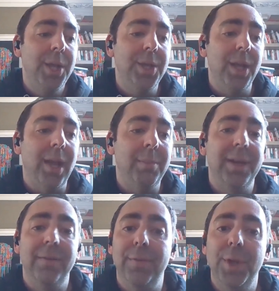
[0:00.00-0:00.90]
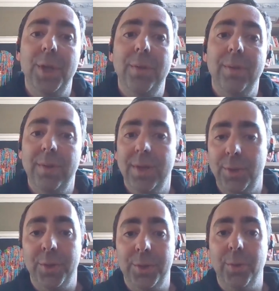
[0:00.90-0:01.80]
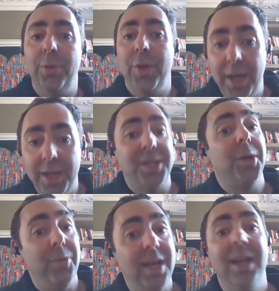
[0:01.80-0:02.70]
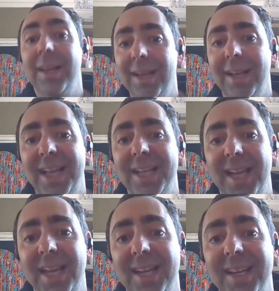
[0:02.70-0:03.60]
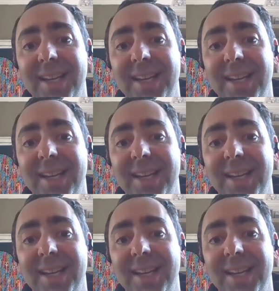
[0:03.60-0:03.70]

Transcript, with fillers: you know, I mean, for you, you're on your third career let's say. Yeah.